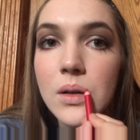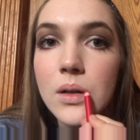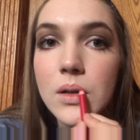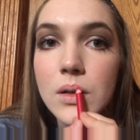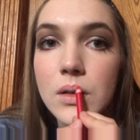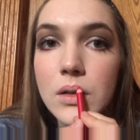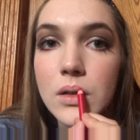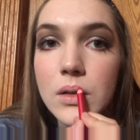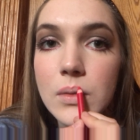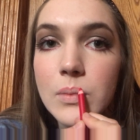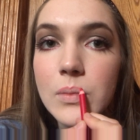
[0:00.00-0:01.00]

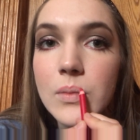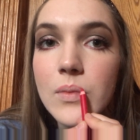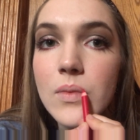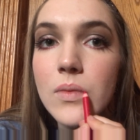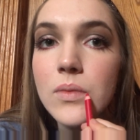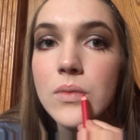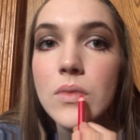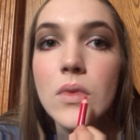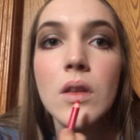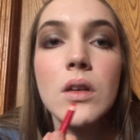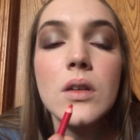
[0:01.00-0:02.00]
Some
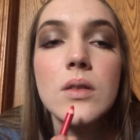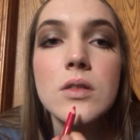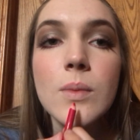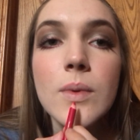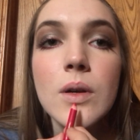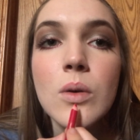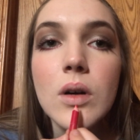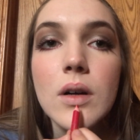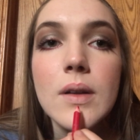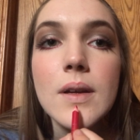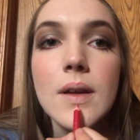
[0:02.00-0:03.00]
of the
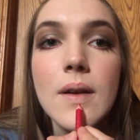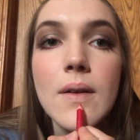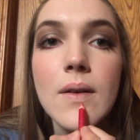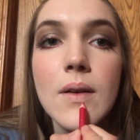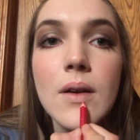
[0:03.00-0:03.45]
quality